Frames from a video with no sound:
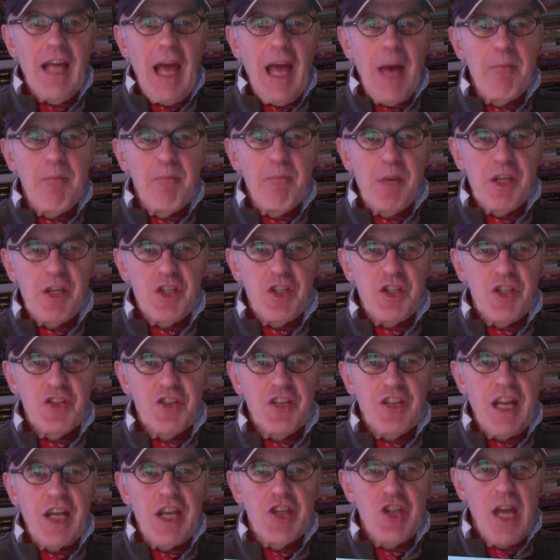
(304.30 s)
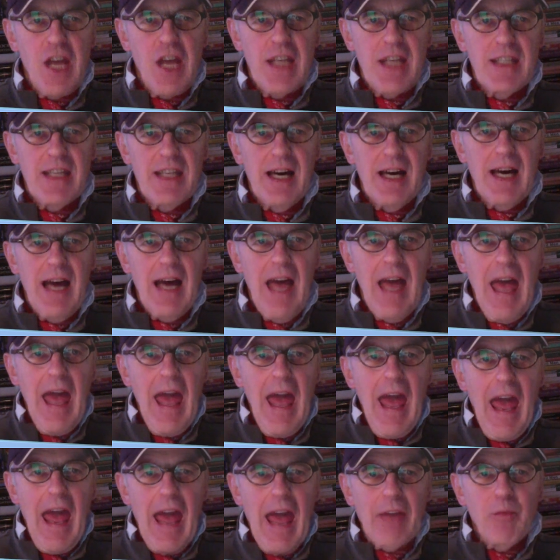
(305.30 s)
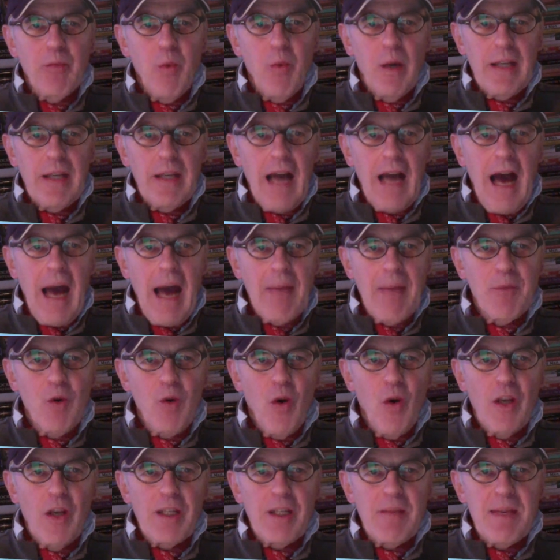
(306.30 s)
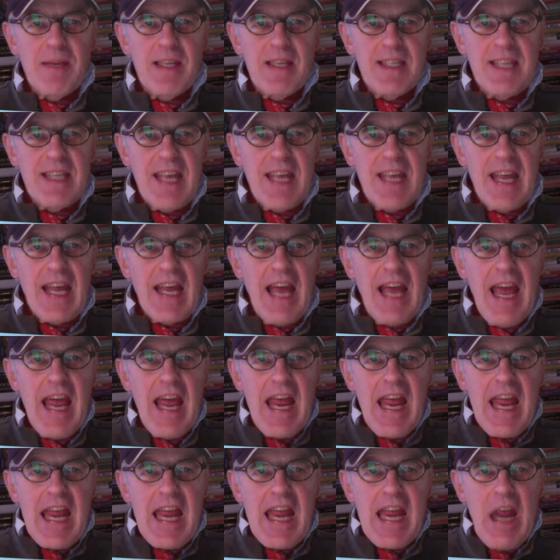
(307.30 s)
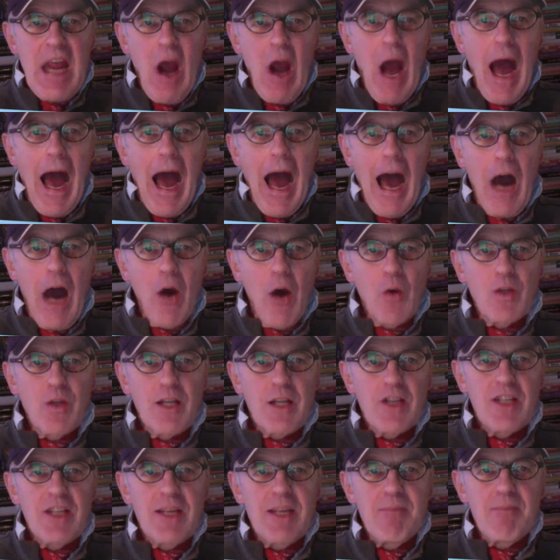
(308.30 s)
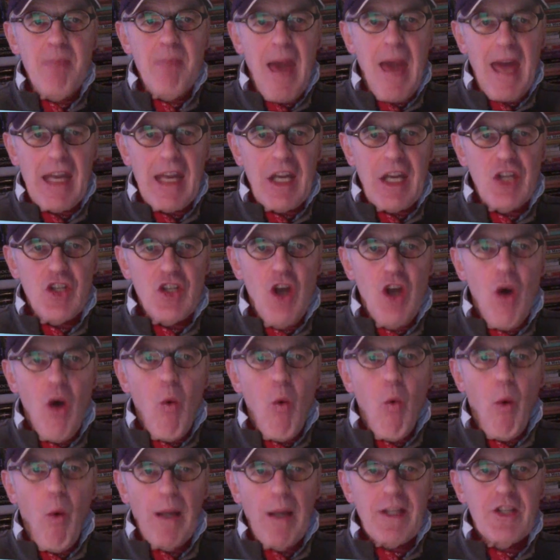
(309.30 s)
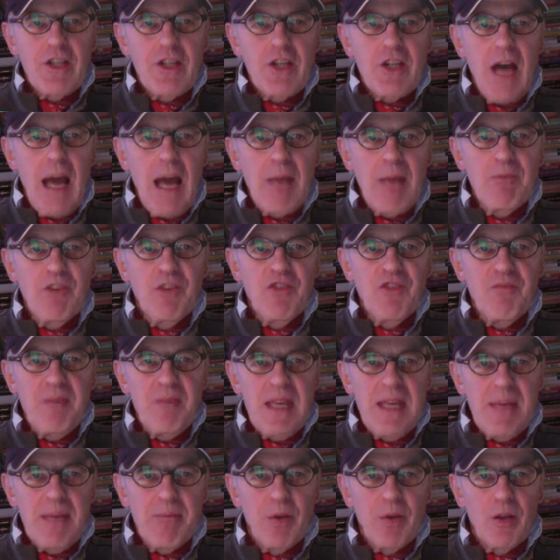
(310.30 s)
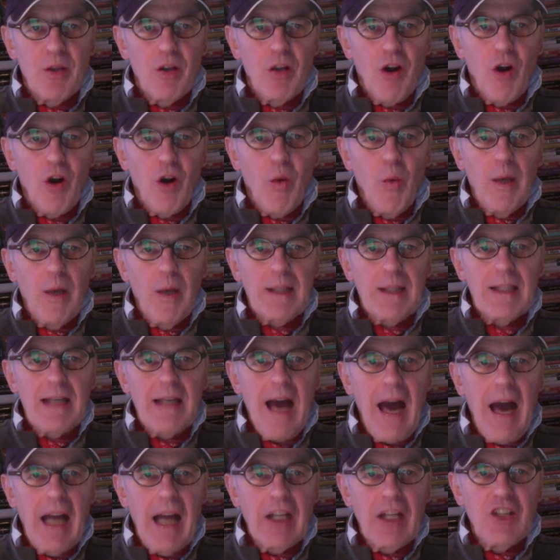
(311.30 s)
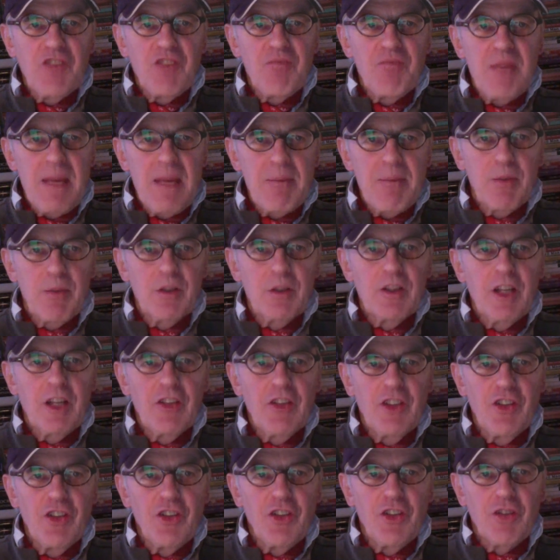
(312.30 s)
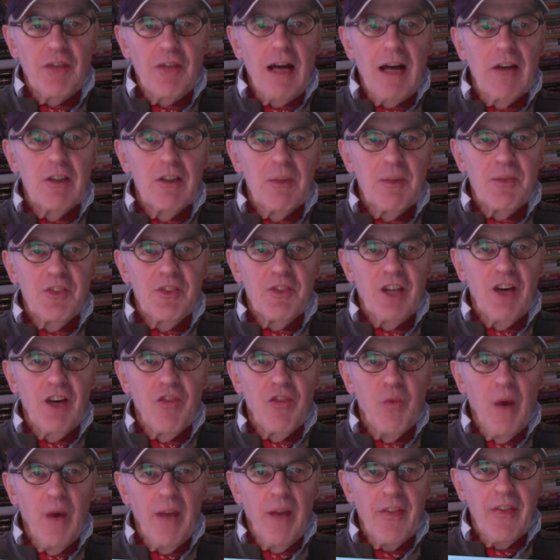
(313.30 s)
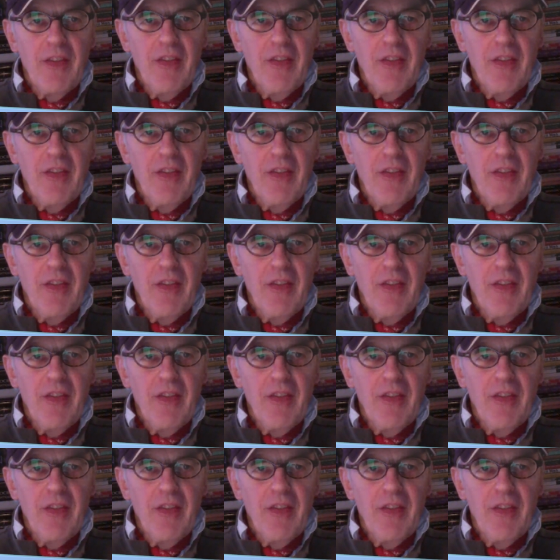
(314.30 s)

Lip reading: ambitious agenda, and what I'm going to be seeing How does he manage? What type of people or what kind of people does he surround himself with?